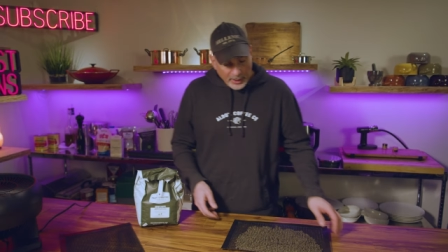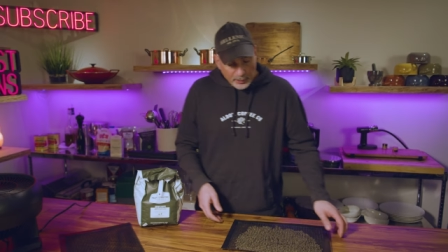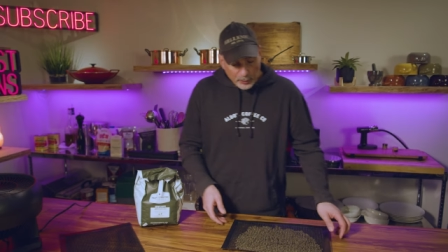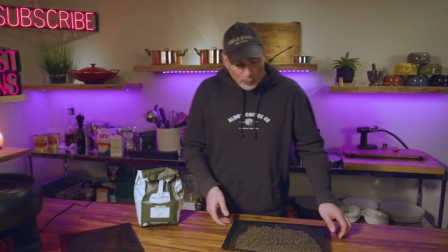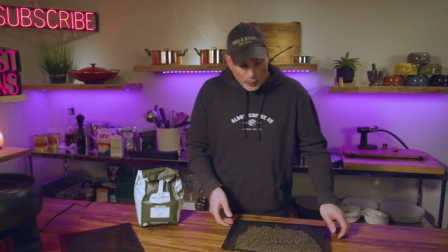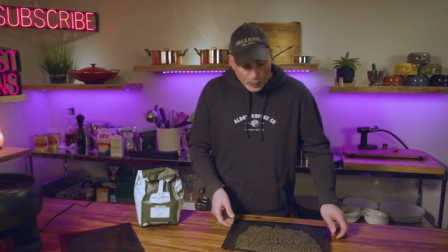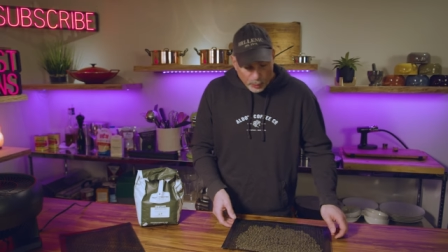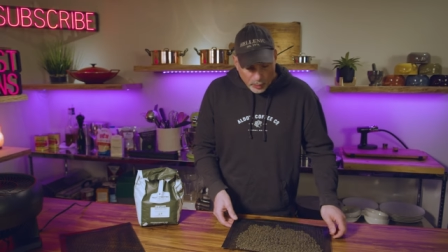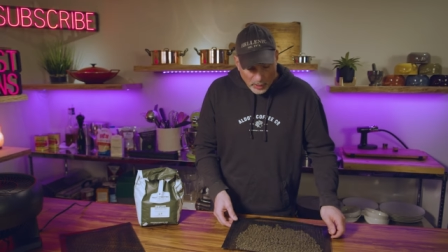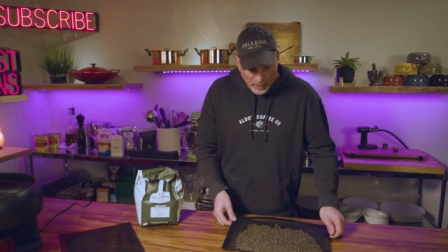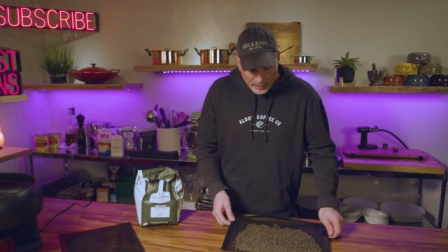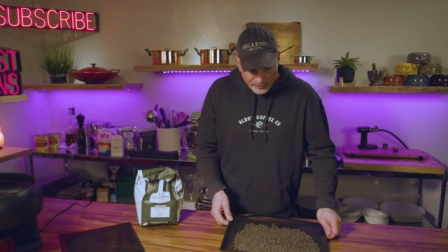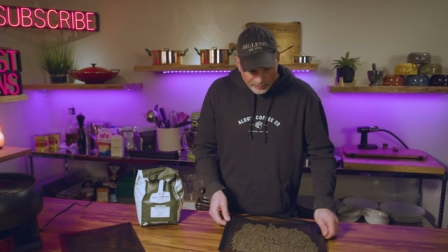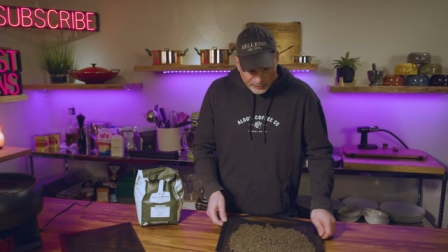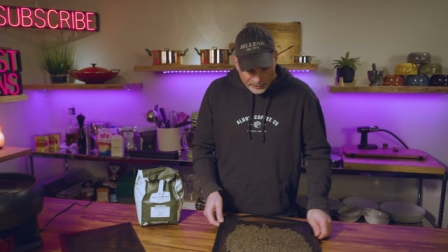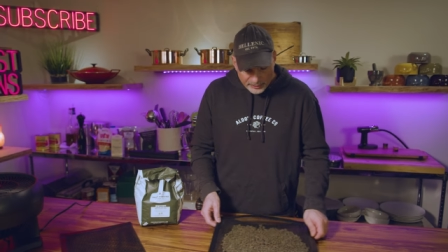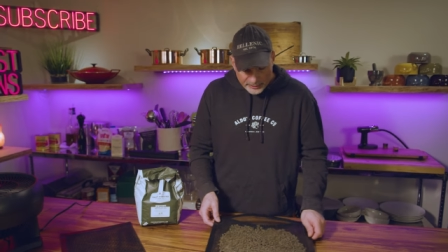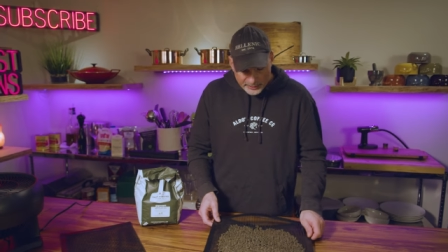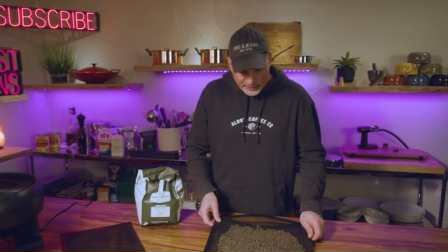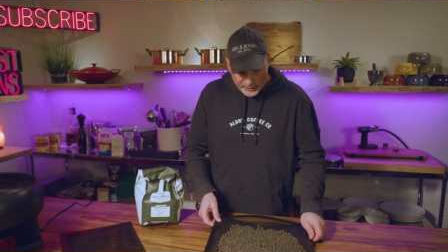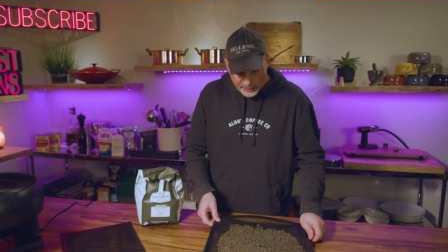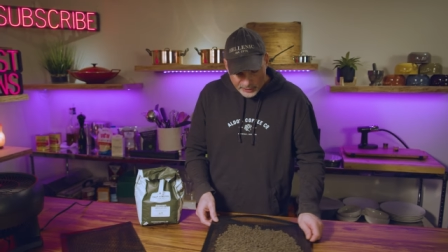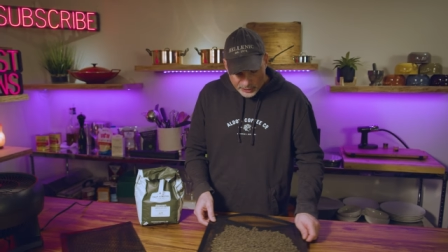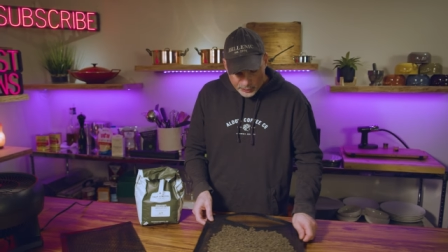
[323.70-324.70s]
and
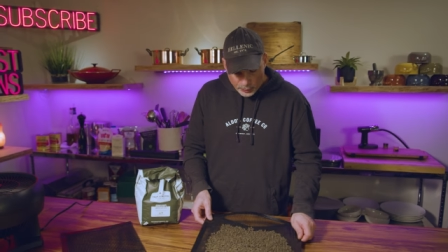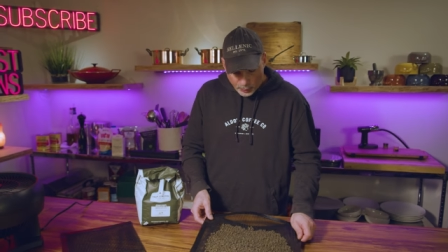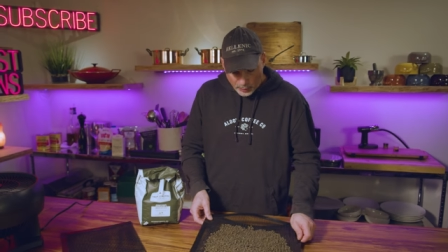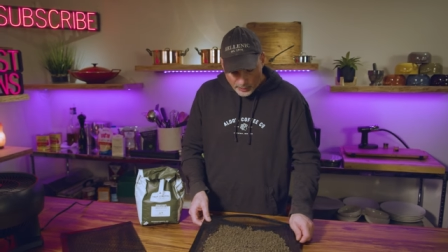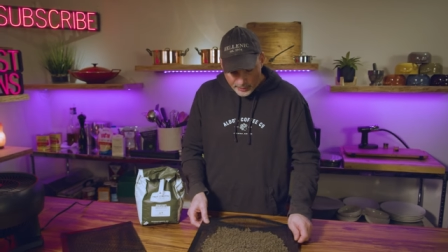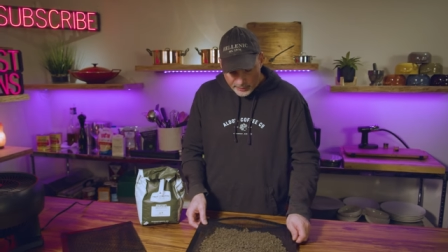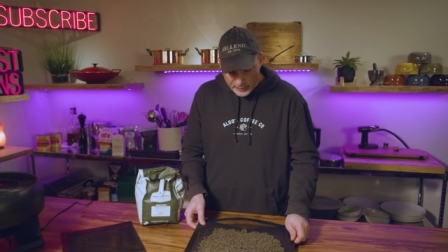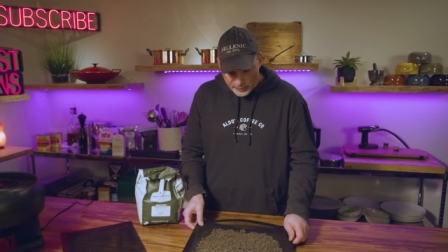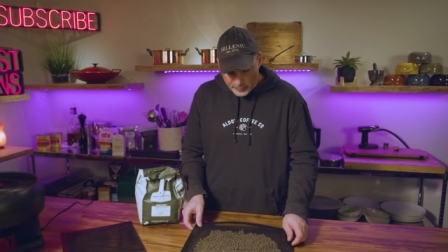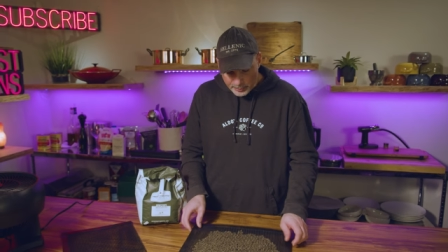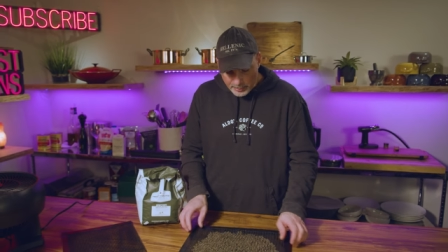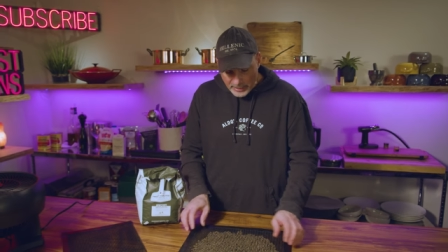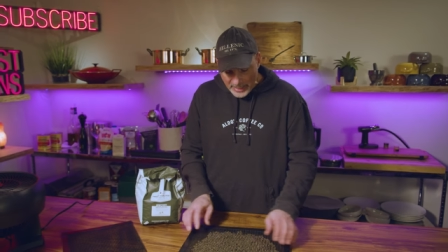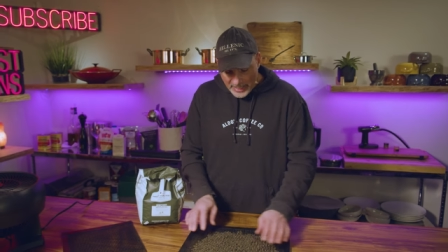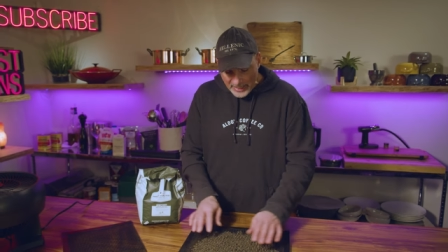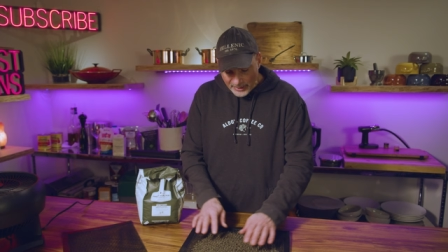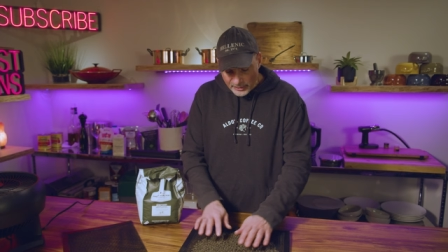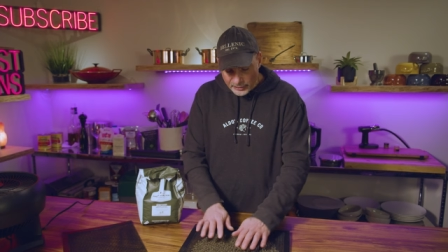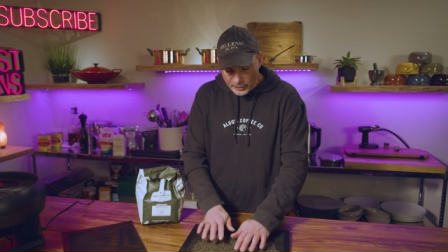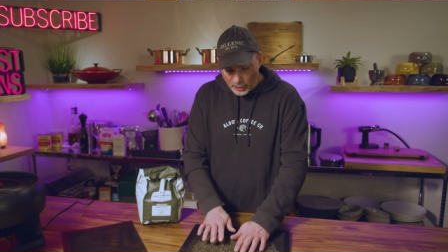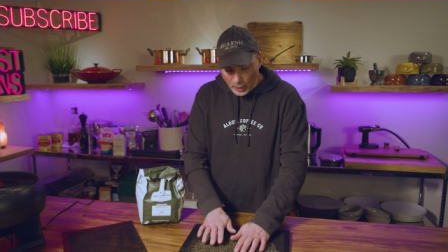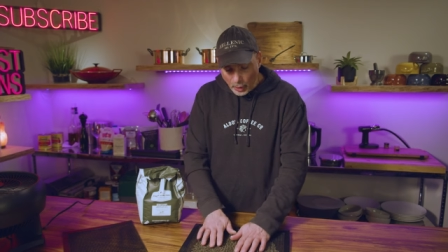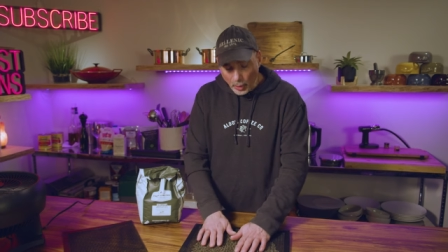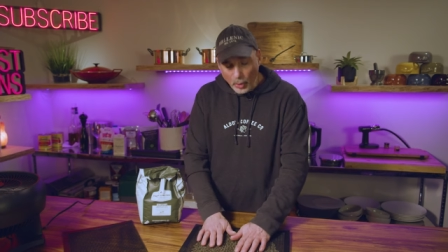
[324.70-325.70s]
roughly each one of these
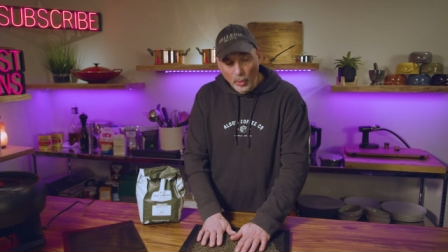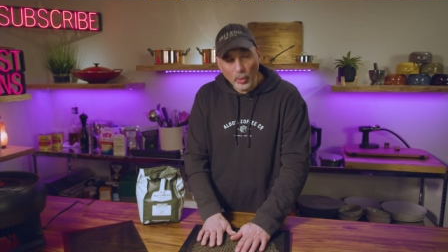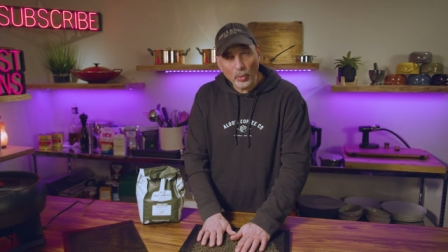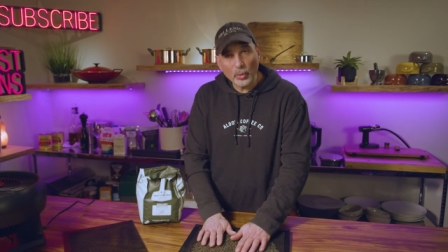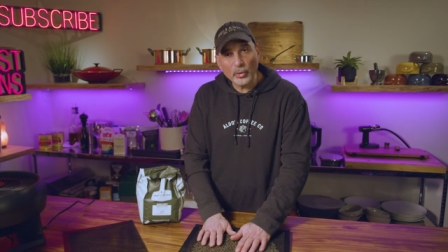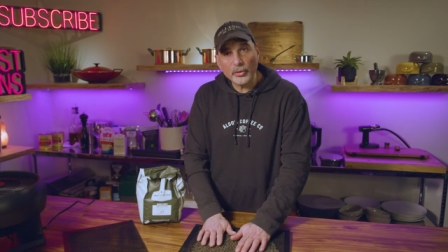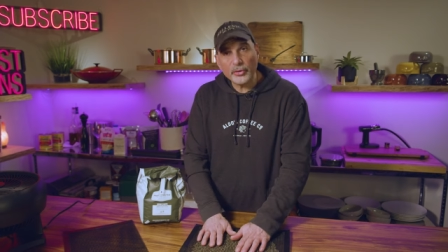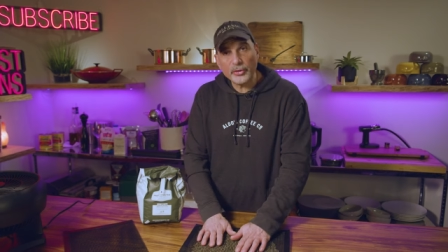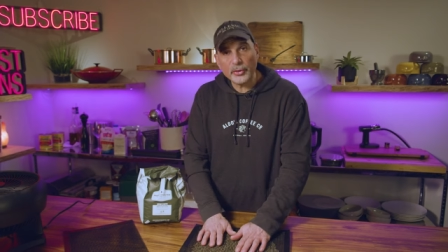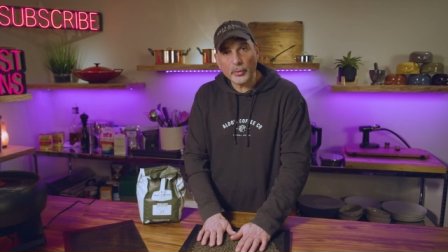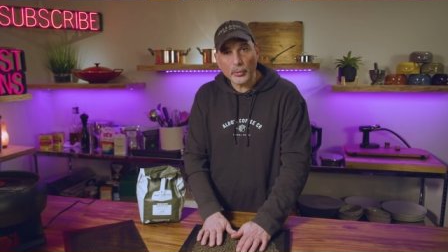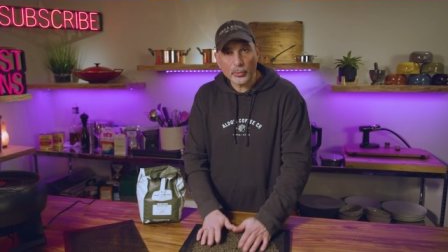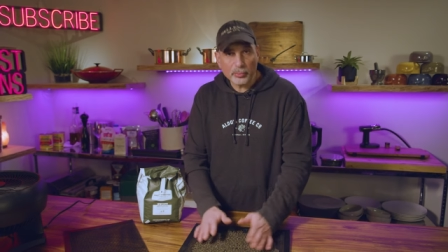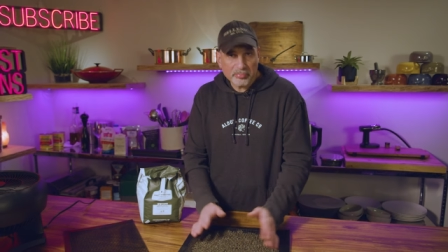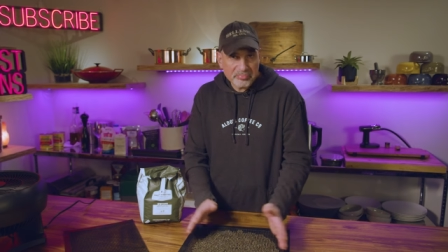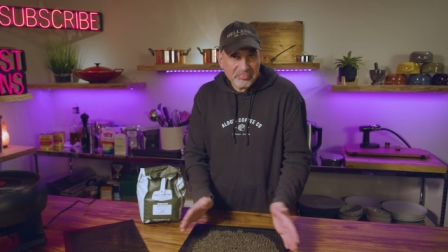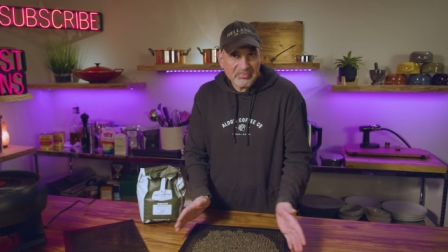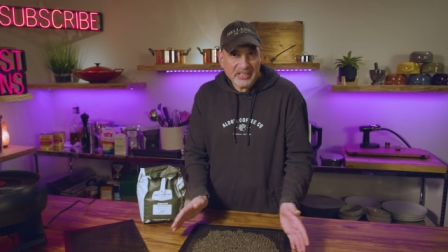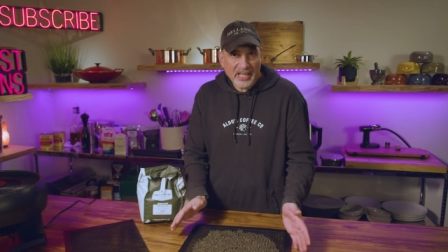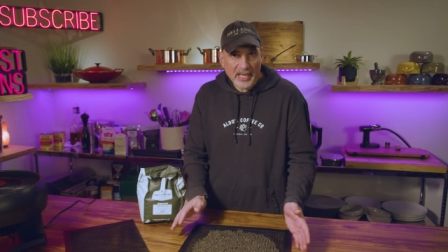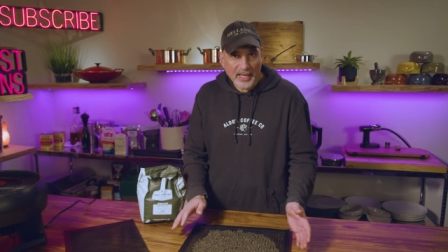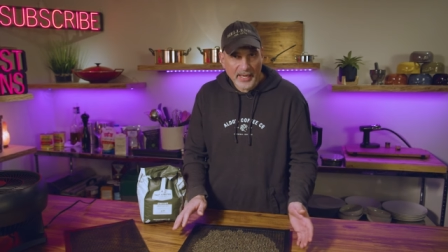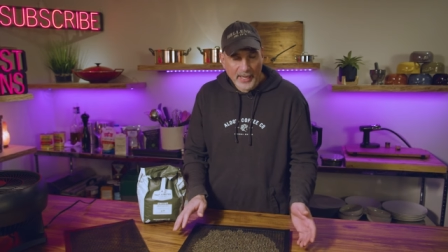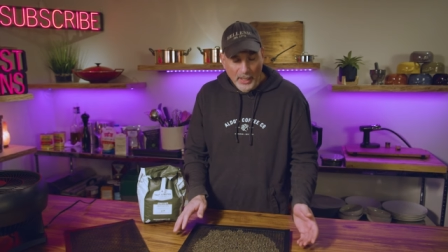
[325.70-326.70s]
bags holds
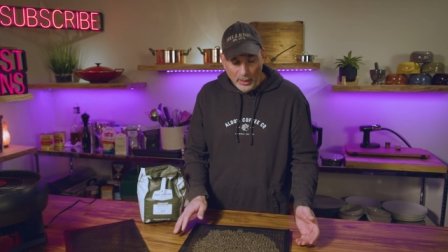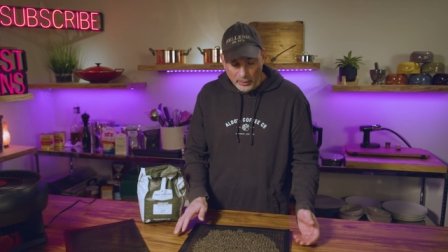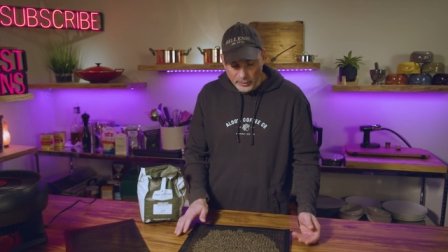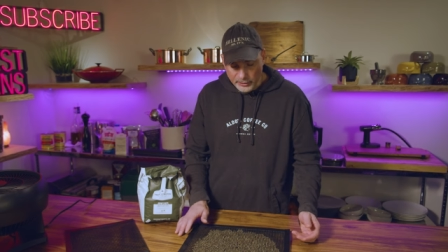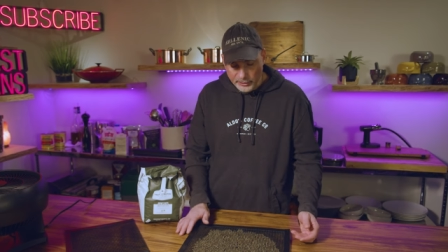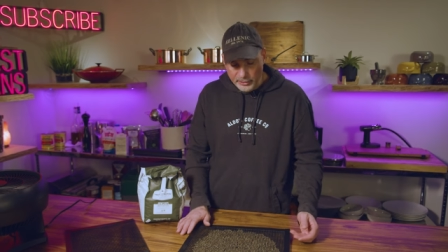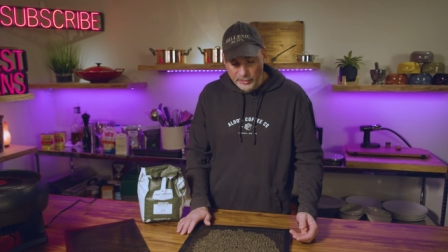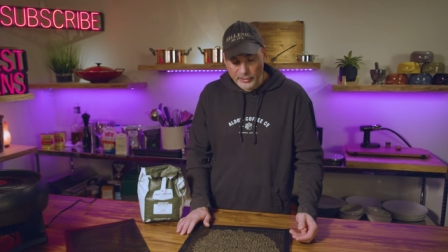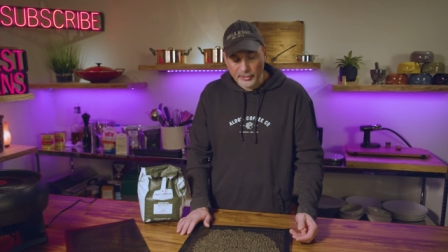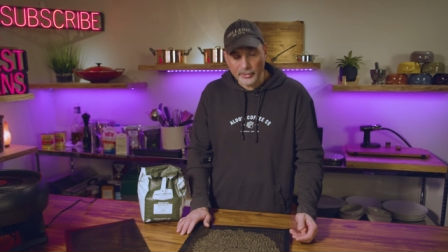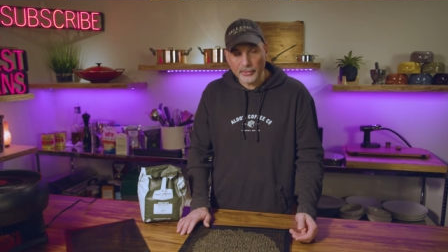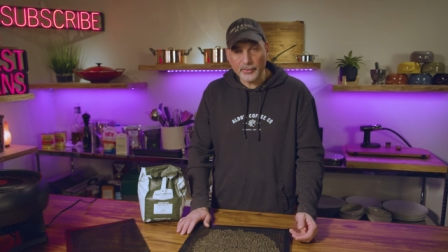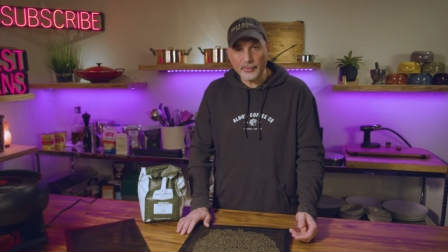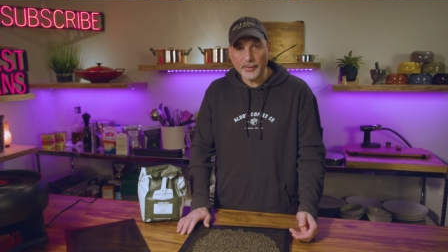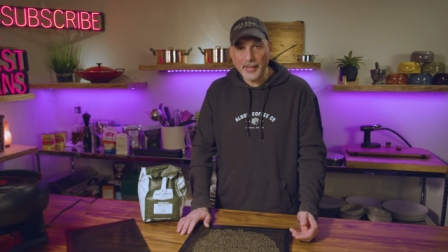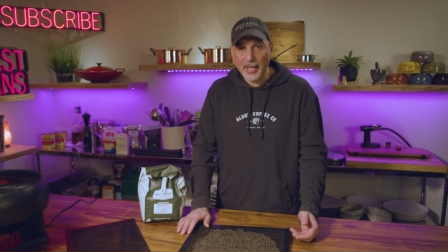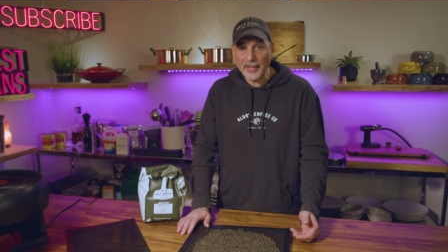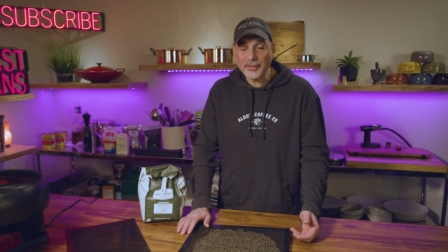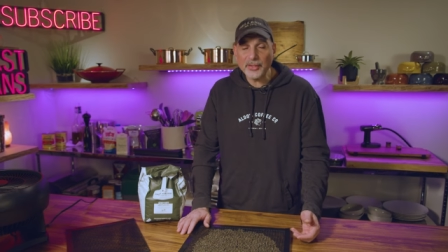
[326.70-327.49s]
10 ounces.